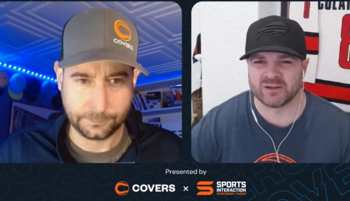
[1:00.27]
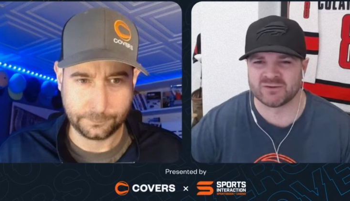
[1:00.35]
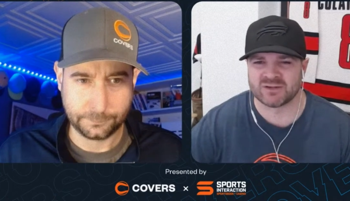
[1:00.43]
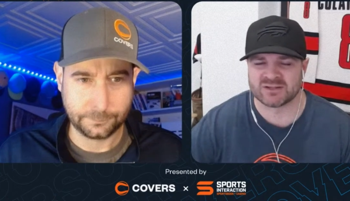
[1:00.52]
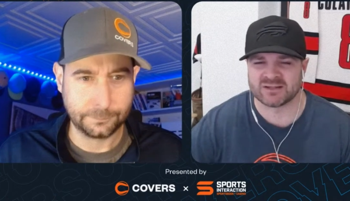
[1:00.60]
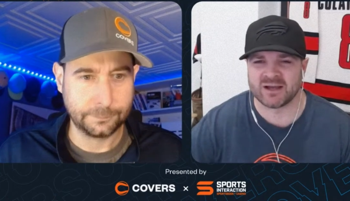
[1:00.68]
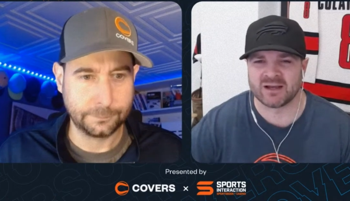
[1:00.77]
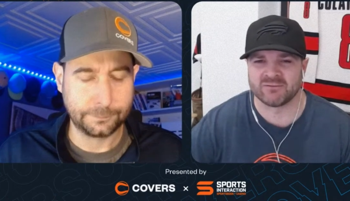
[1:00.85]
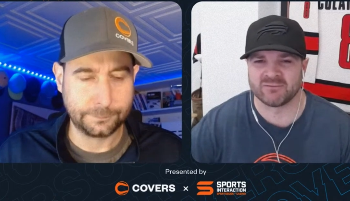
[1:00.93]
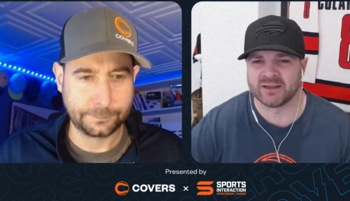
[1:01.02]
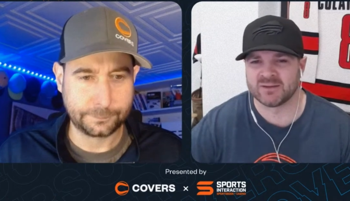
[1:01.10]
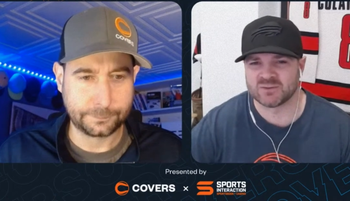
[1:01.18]
Speaker 1: you've just kind of
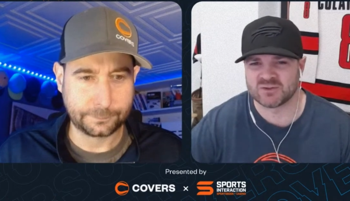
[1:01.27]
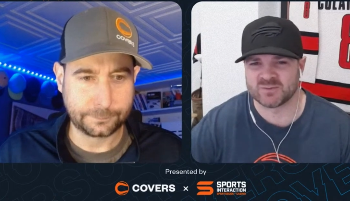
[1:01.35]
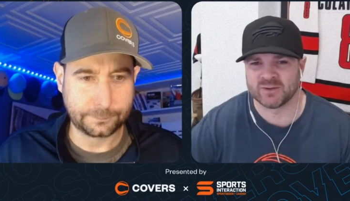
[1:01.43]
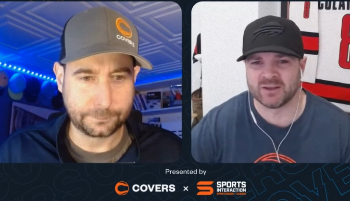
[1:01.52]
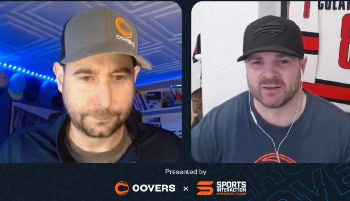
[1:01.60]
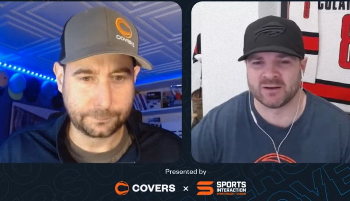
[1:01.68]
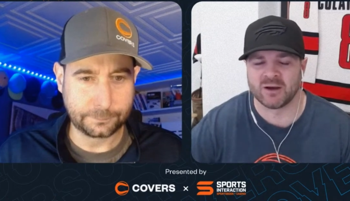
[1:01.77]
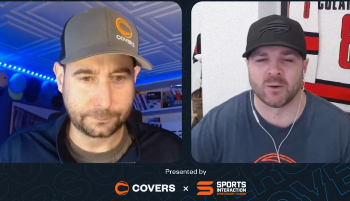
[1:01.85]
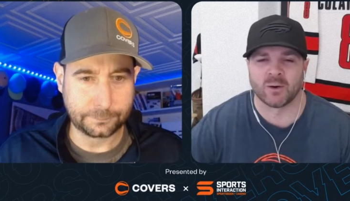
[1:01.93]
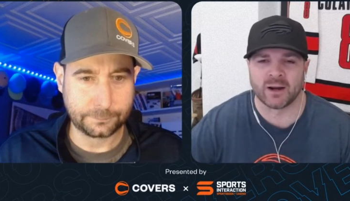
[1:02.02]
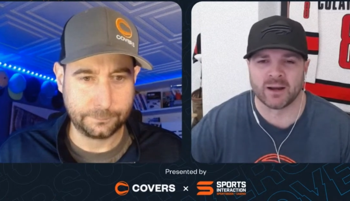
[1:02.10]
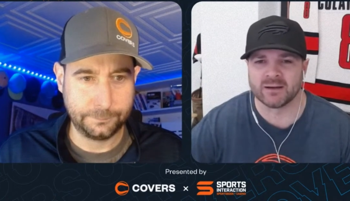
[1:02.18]
like just been all
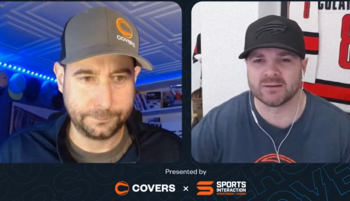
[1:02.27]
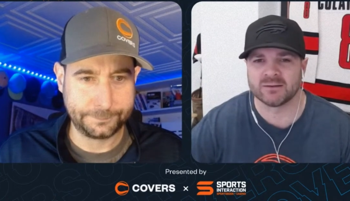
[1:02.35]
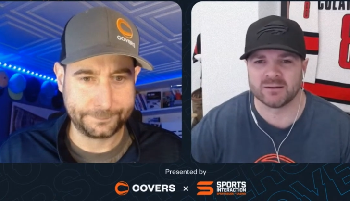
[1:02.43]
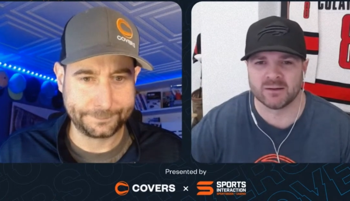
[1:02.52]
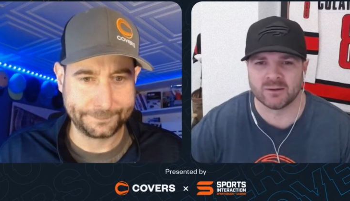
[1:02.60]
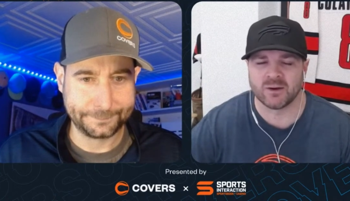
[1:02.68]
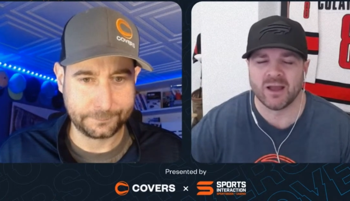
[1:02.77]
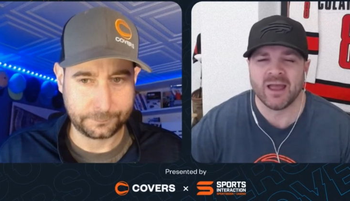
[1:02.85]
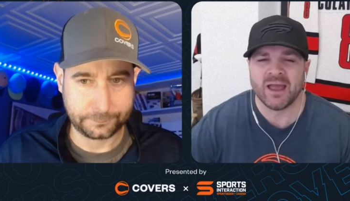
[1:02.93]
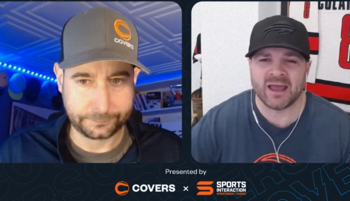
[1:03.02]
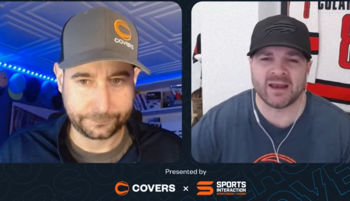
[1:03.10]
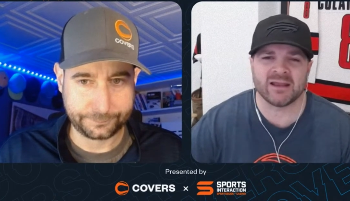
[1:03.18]
right, you know.
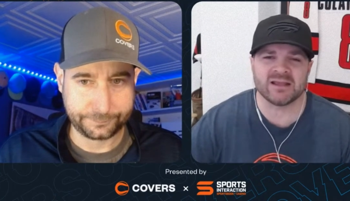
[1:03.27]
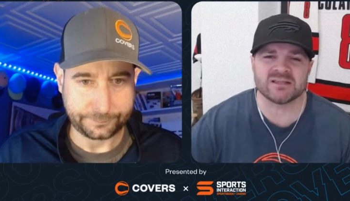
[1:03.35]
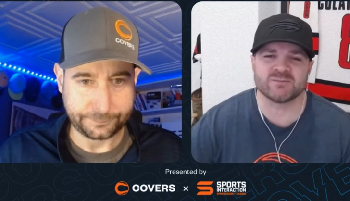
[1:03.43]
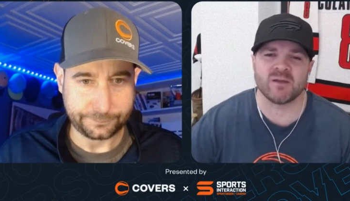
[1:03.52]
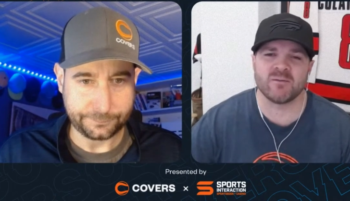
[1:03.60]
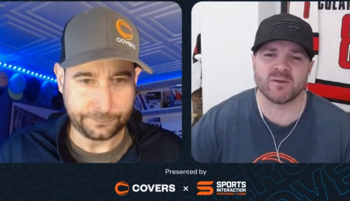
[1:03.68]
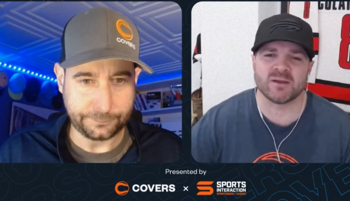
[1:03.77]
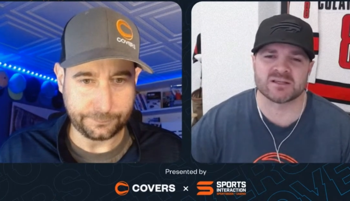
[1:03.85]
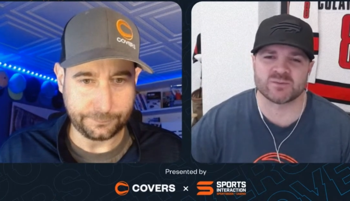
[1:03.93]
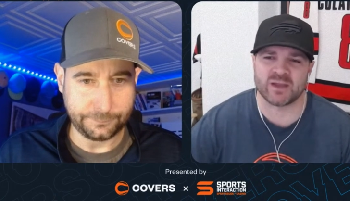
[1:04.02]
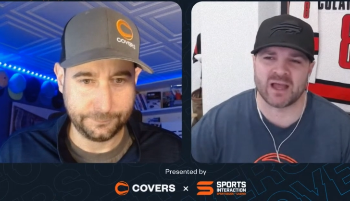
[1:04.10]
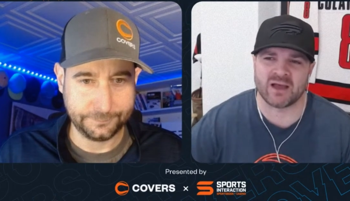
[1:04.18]
And I guess maybe
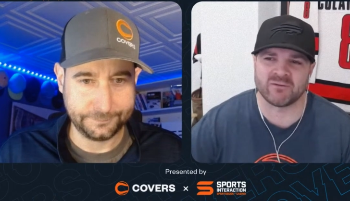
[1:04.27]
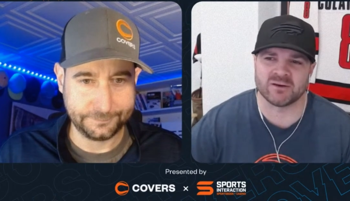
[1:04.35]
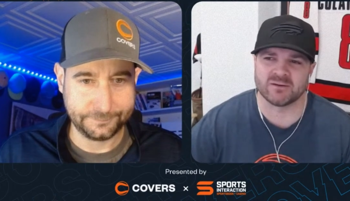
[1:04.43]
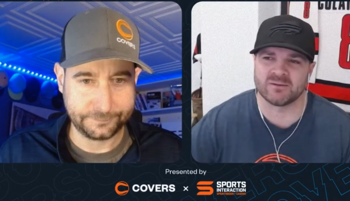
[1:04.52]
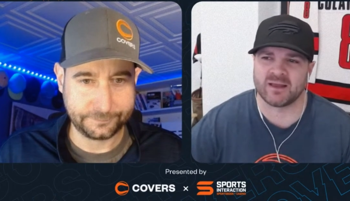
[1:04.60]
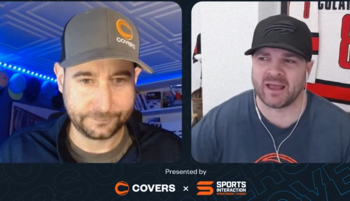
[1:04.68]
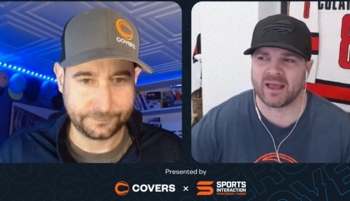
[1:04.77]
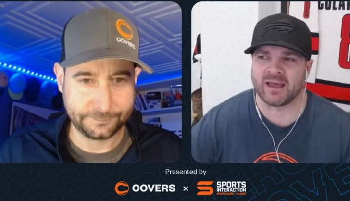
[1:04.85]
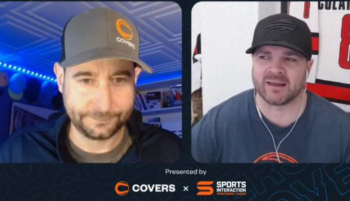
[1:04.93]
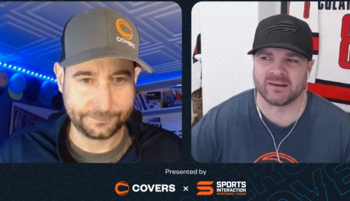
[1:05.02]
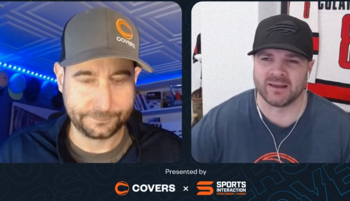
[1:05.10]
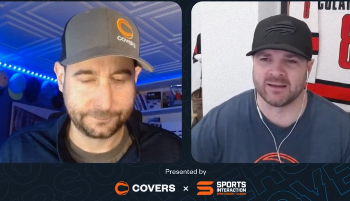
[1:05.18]
because we haven't
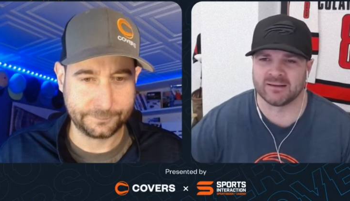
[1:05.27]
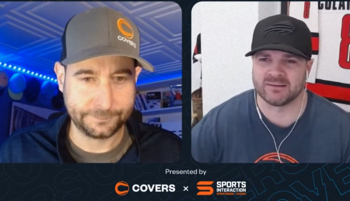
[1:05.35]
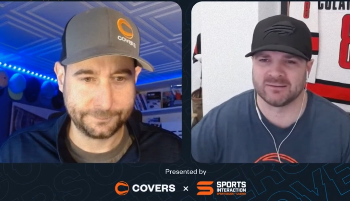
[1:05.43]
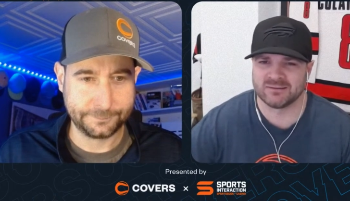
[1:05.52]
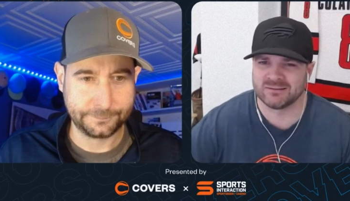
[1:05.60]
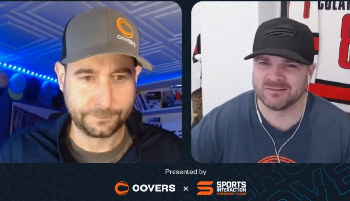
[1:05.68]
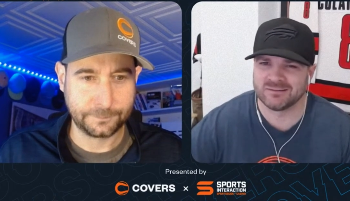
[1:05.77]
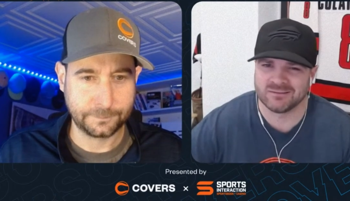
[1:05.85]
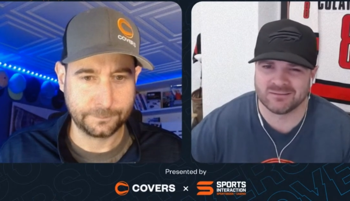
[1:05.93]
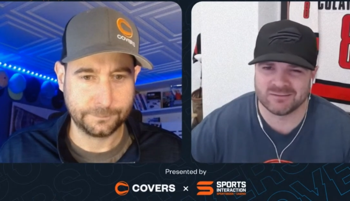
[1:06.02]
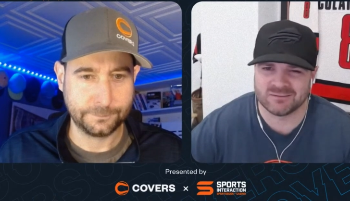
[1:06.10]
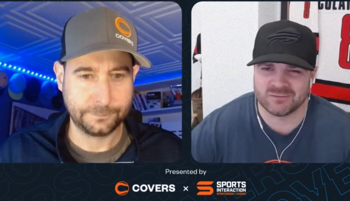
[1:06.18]
had like
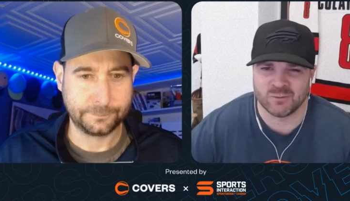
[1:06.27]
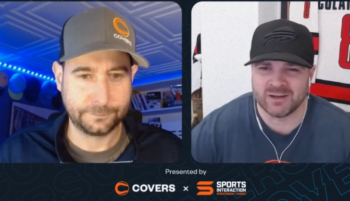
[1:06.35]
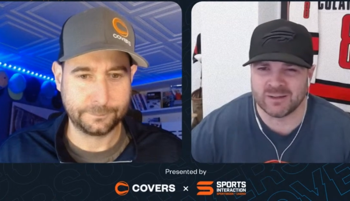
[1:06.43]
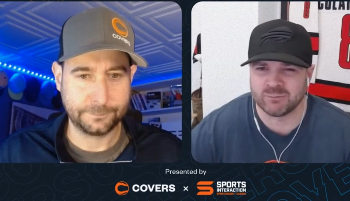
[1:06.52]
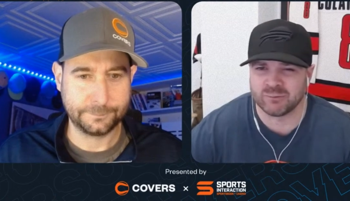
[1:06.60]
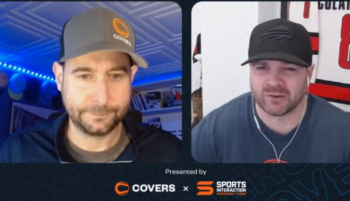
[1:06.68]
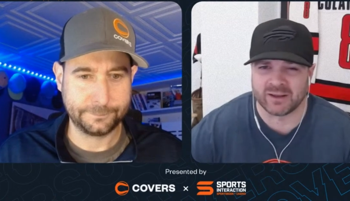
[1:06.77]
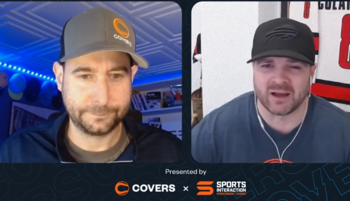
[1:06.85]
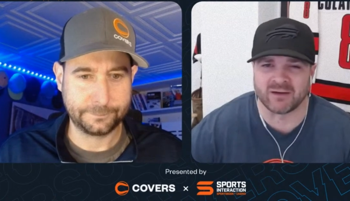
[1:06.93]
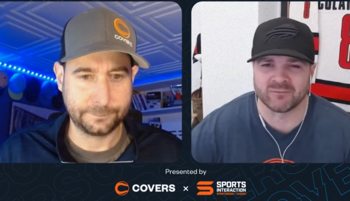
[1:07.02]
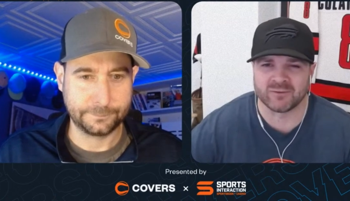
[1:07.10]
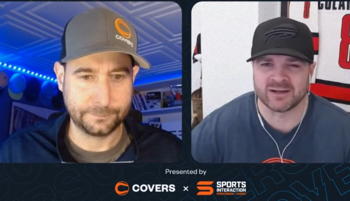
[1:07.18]
too many
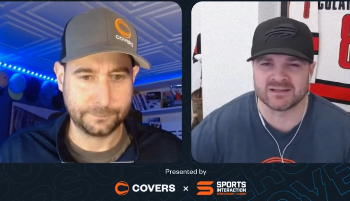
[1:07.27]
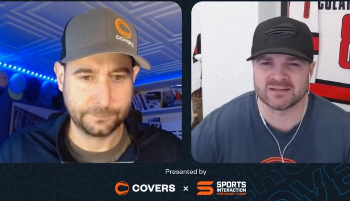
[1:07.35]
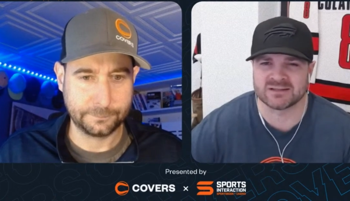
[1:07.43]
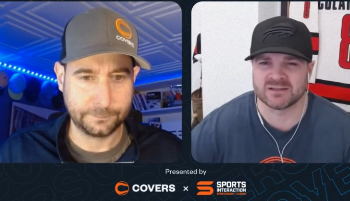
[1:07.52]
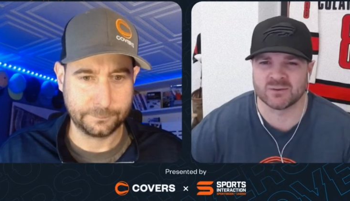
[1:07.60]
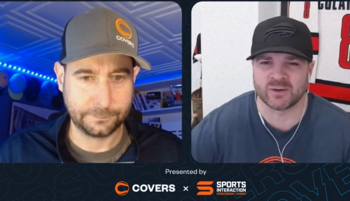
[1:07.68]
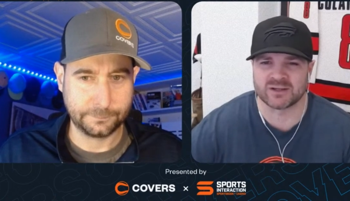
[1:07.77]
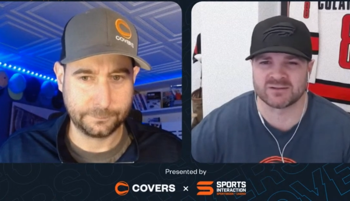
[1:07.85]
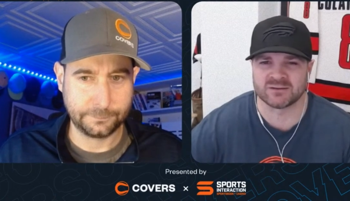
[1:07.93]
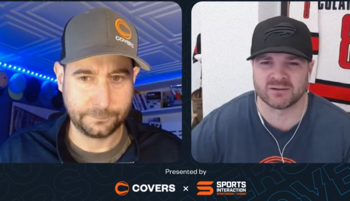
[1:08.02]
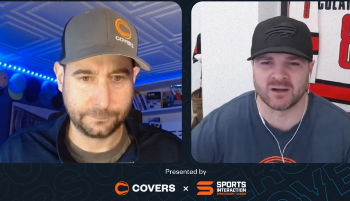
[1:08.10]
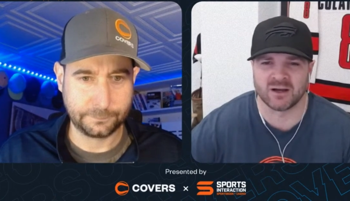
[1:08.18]
playoff races in the
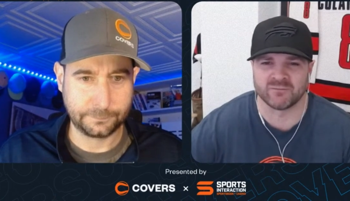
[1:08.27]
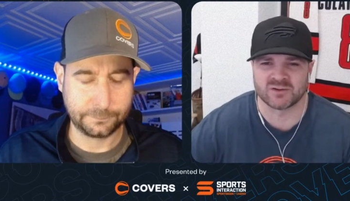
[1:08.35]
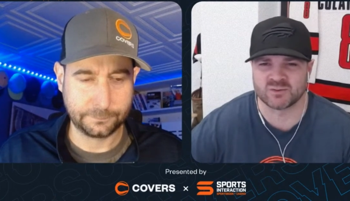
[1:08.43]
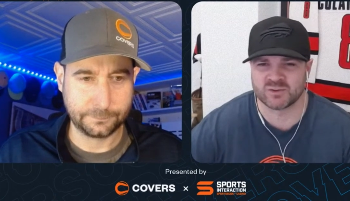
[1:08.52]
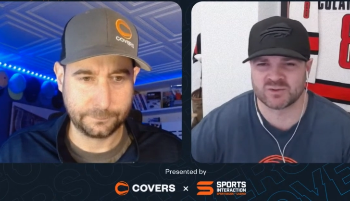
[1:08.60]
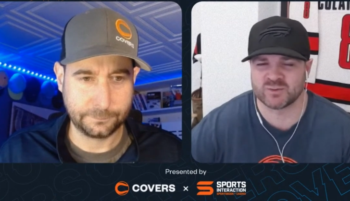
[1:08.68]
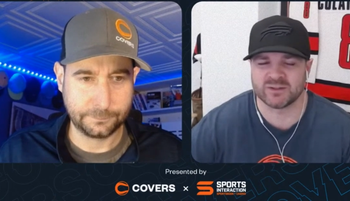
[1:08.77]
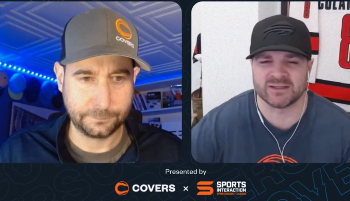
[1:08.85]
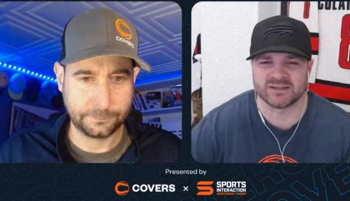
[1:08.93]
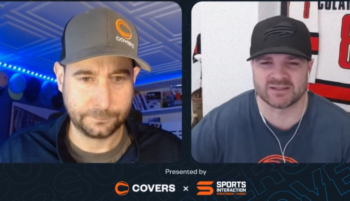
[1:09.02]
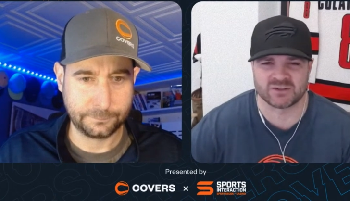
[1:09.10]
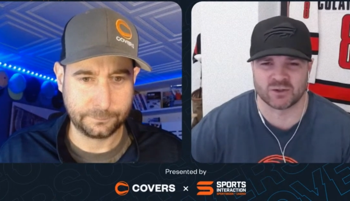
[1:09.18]
Western Conference, where it's really
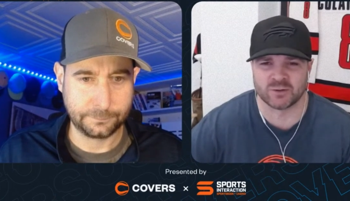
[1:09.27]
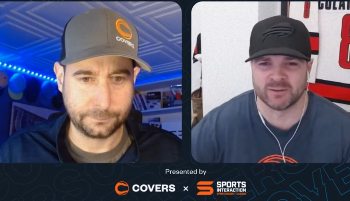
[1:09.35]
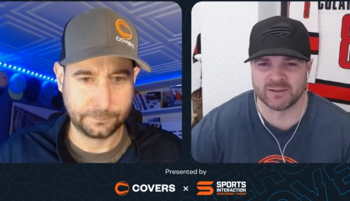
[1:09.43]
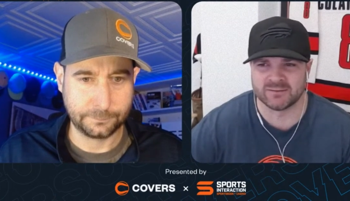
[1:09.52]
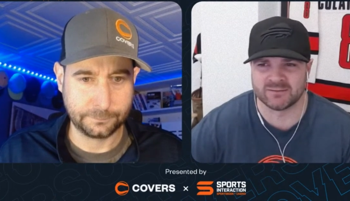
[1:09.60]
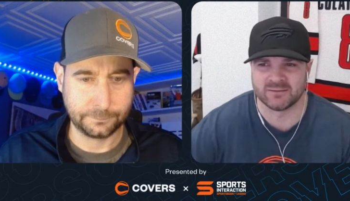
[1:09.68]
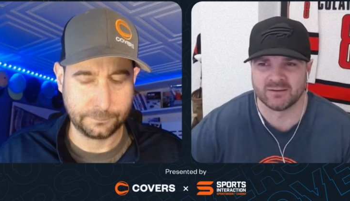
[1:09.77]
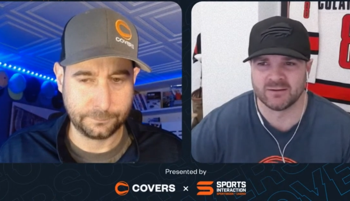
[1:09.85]
determined